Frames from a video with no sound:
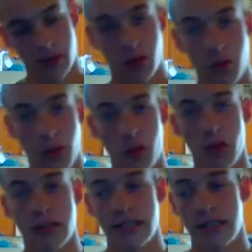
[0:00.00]
So you might
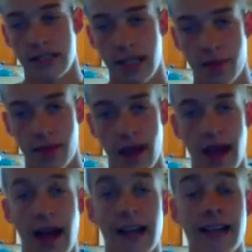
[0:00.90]
want to tape
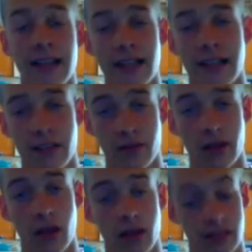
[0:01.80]
that. I need to get a
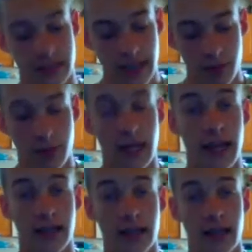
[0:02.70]
different color because I have
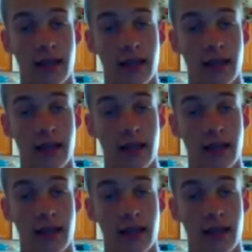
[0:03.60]
black